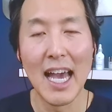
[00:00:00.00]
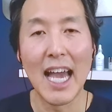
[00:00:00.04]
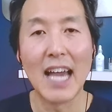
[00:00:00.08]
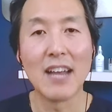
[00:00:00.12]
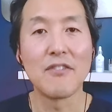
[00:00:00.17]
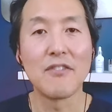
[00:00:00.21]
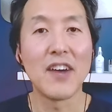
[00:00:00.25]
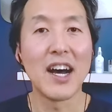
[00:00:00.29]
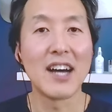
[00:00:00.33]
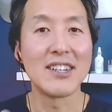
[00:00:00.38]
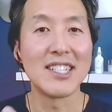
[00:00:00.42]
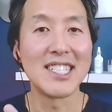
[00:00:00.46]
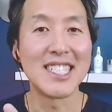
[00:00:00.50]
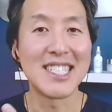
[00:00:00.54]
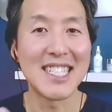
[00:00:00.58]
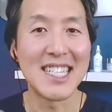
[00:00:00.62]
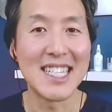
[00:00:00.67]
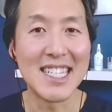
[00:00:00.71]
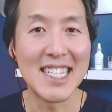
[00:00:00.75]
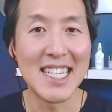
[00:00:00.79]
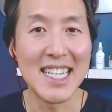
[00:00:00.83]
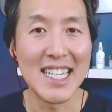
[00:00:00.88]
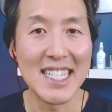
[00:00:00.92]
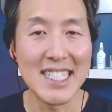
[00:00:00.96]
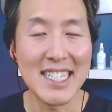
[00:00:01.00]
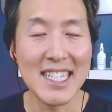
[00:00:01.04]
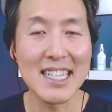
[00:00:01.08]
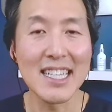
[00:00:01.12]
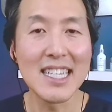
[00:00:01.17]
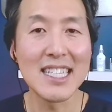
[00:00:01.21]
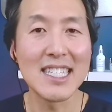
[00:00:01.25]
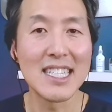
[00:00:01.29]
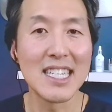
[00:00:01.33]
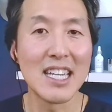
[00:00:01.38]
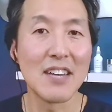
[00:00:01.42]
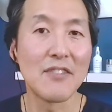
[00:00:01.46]
and found a
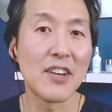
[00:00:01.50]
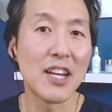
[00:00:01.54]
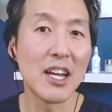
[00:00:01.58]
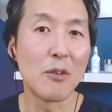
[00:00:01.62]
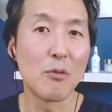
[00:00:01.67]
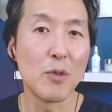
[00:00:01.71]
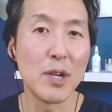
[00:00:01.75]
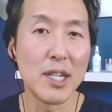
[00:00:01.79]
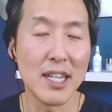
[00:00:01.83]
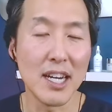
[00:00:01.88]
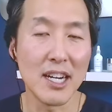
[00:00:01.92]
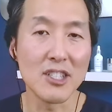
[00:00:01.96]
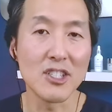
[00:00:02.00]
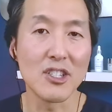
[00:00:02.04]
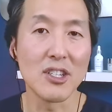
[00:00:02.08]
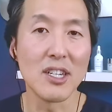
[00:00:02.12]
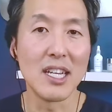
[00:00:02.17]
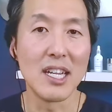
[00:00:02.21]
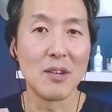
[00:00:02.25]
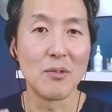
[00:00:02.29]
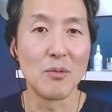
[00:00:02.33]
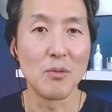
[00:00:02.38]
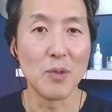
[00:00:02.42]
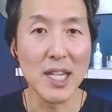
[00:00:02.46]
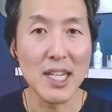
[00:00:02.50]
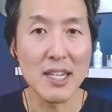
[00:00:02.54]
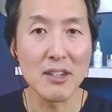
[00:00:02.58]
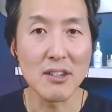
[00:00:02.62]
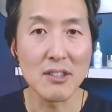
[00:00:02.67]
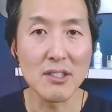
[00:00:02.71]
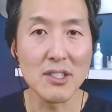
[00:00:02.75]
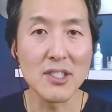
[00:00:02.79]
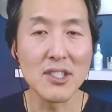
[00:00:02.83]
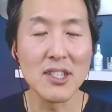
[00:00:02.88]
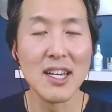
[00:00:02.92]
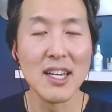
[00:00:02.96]
statistically significant reduction in
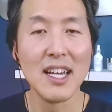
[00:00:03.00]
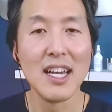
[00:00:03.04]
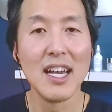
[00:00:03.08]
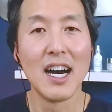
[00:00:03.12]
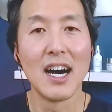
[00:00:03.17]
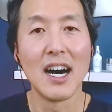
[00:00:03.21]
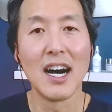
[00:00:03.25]
wrinkles,